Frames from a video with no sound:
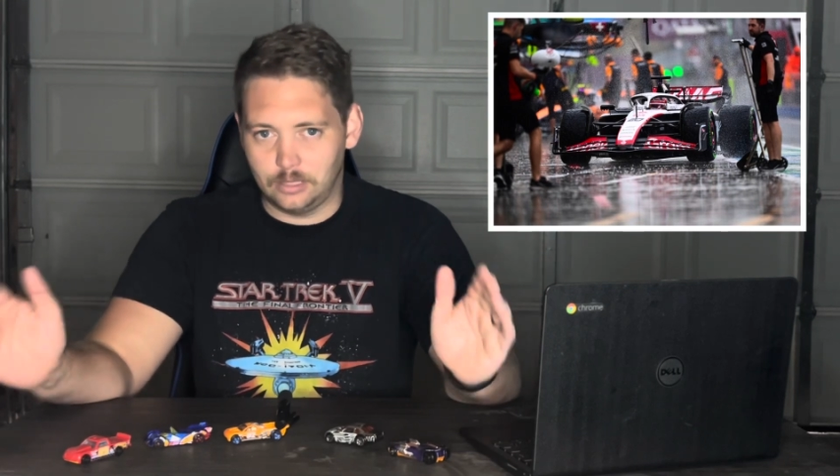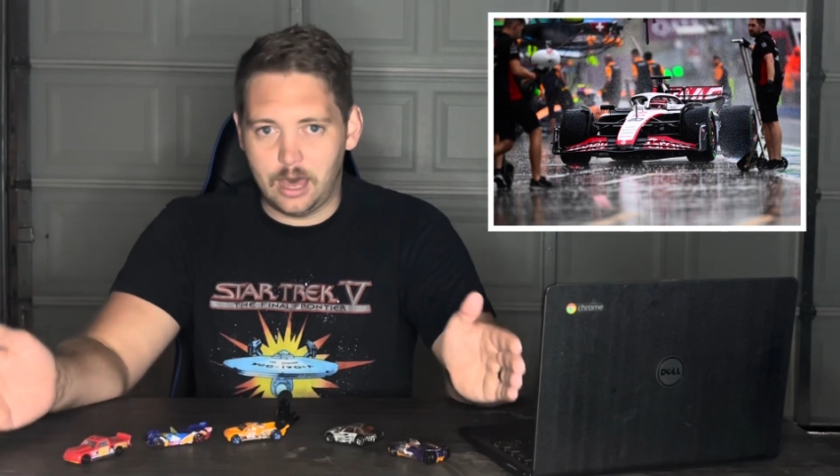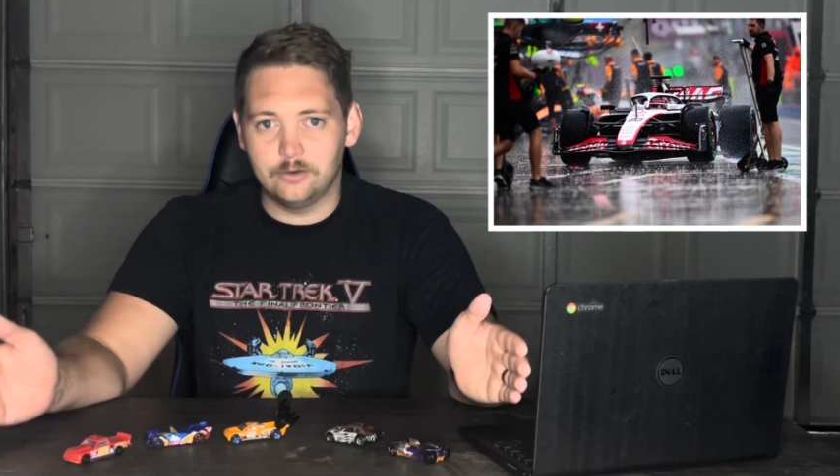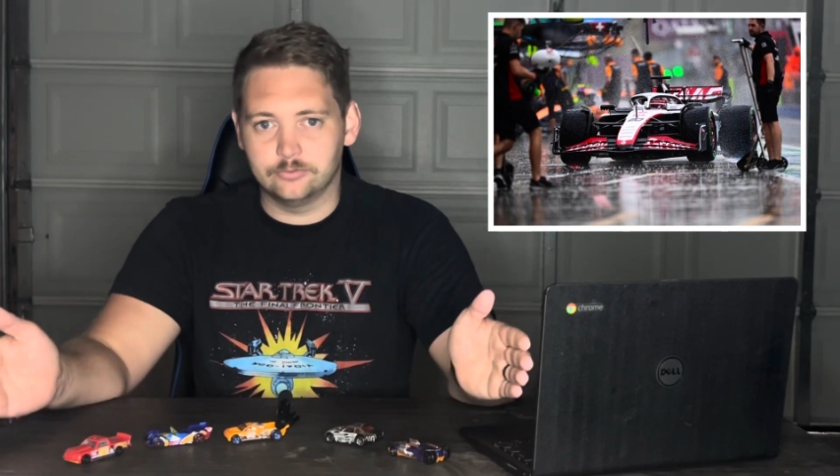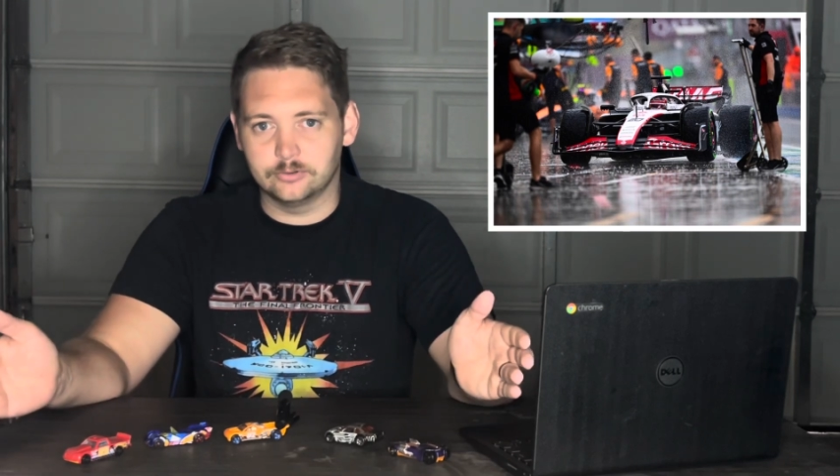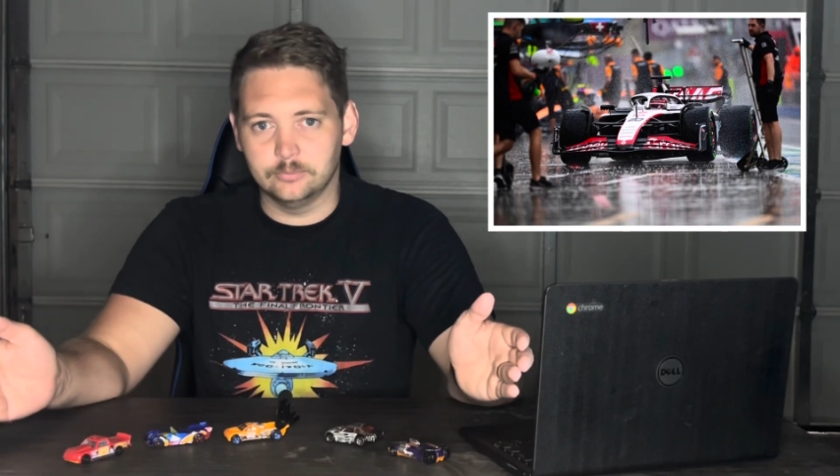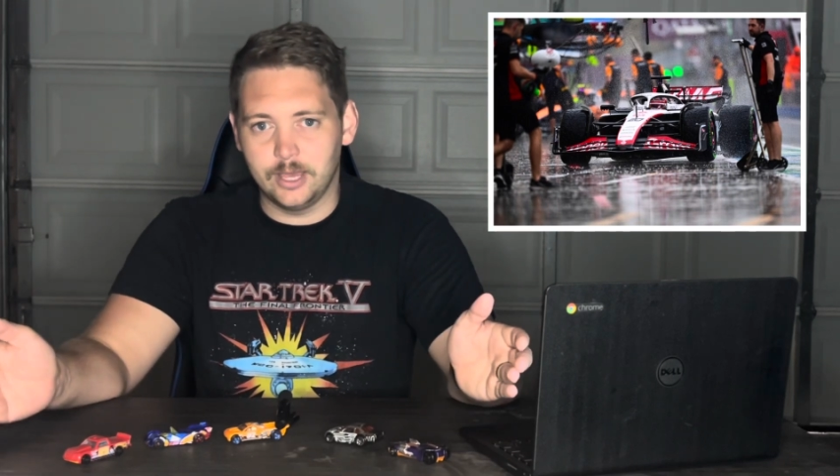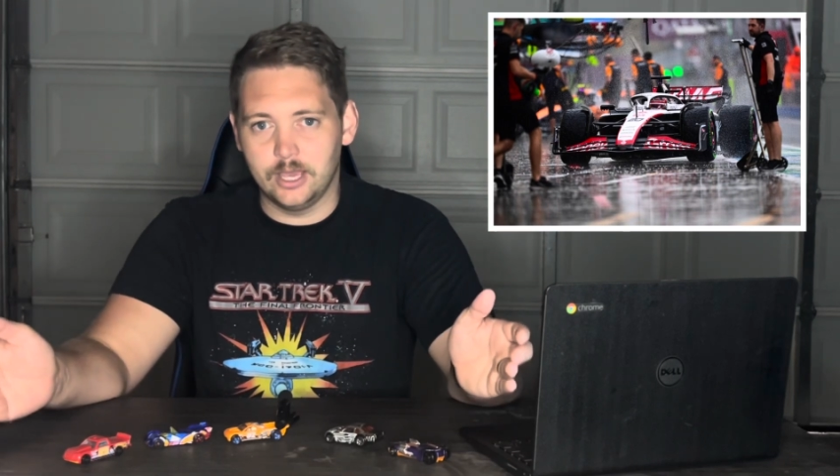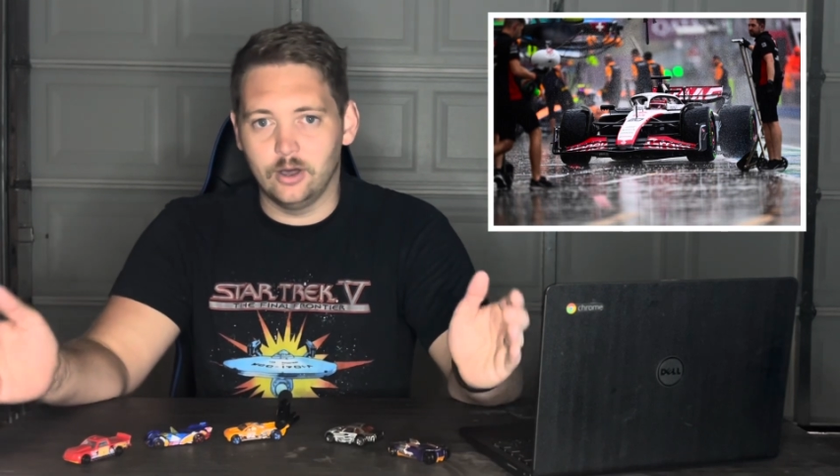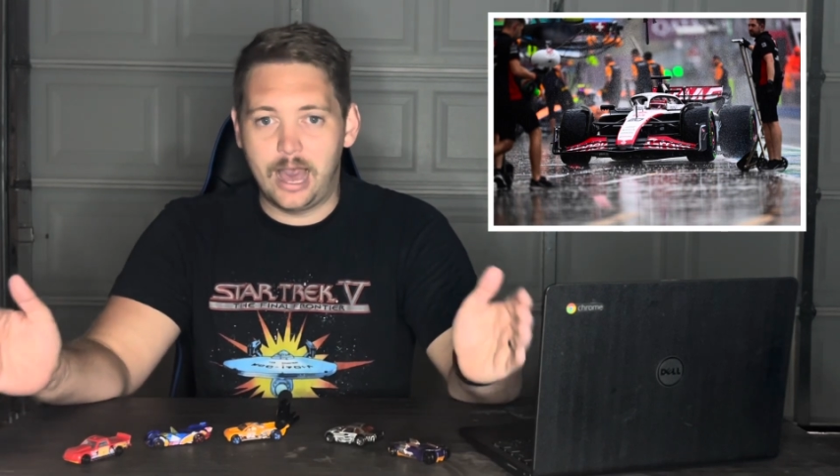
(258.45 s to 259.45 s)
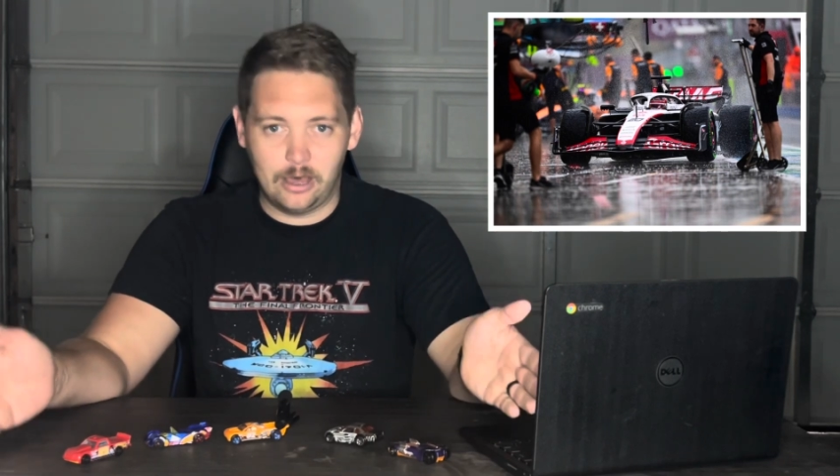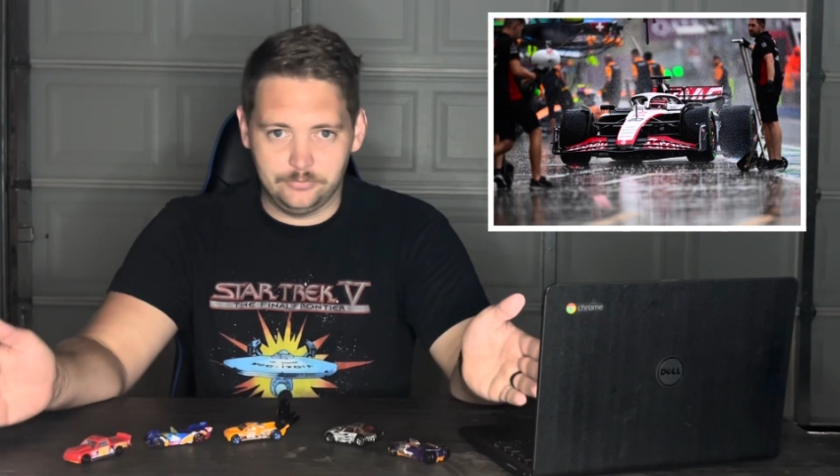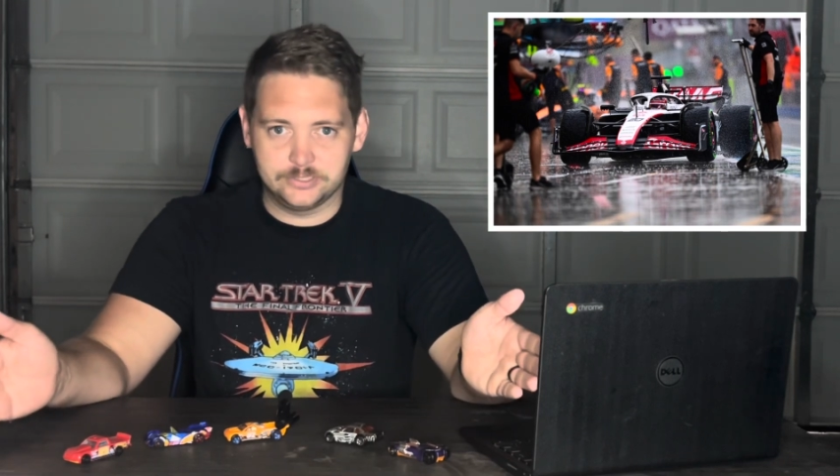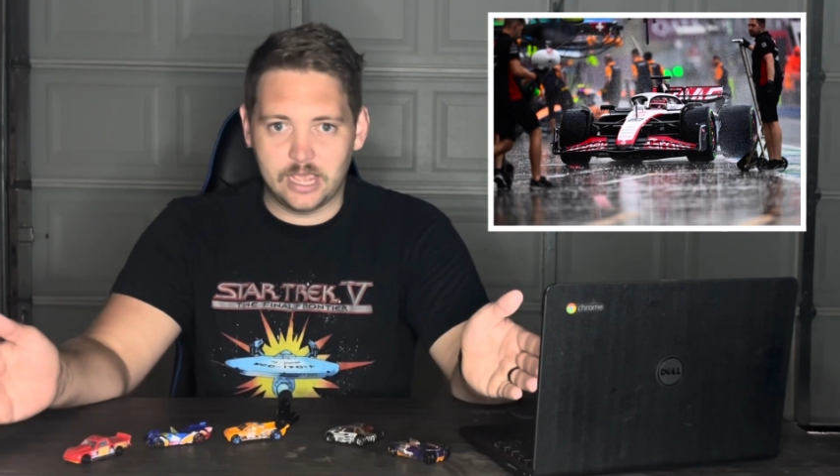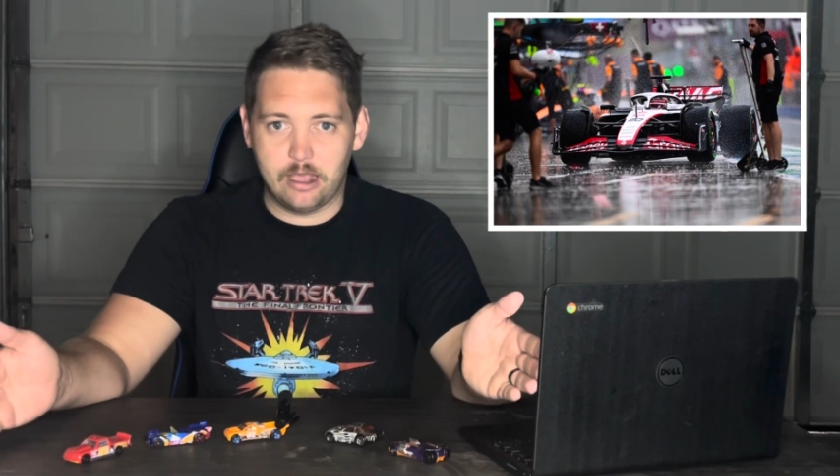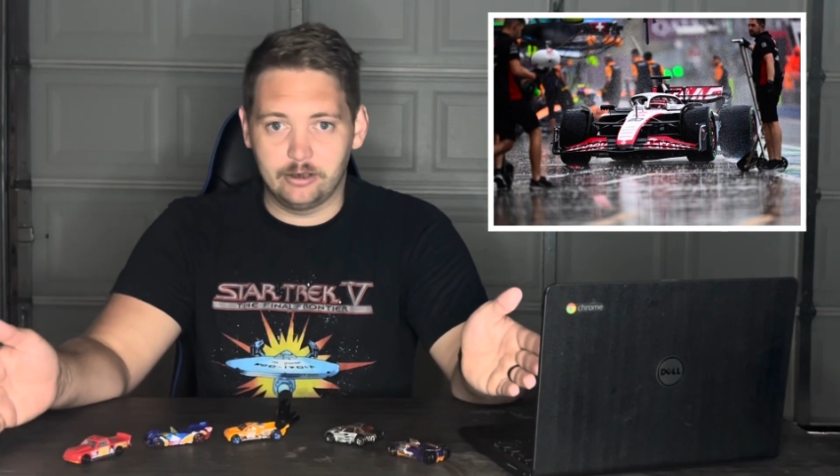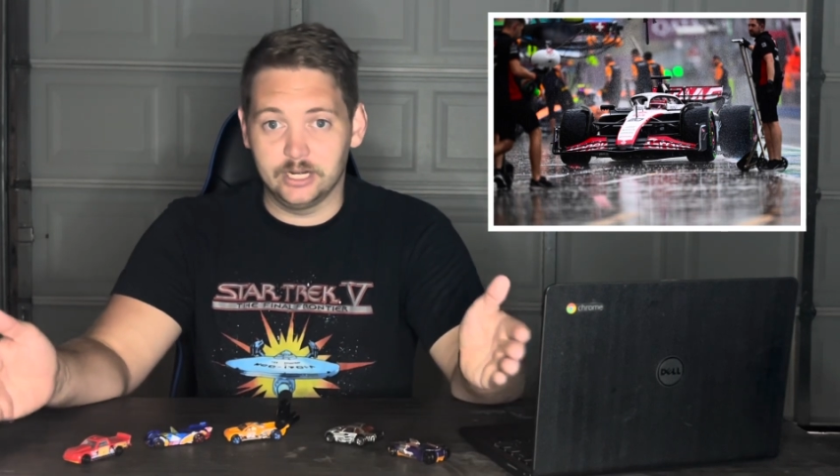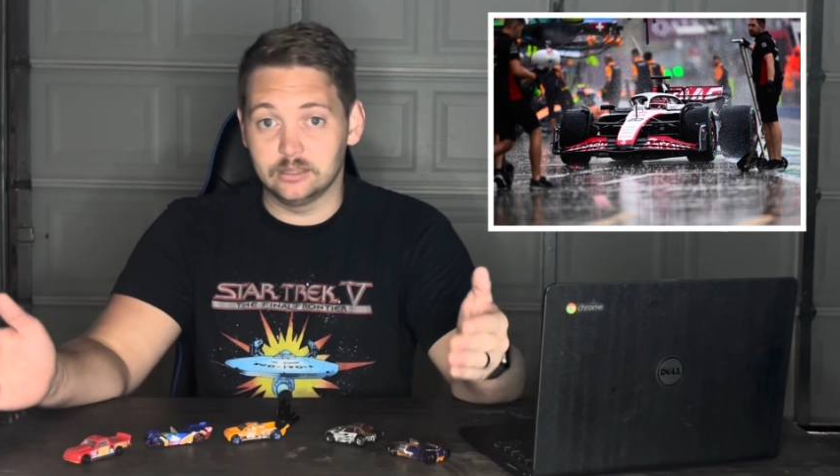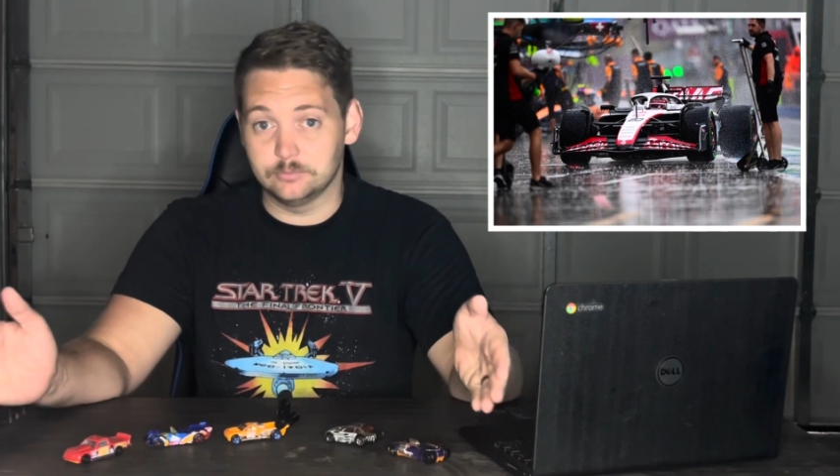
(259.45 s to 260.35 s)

Alfa Romeo, AlphaTauri, and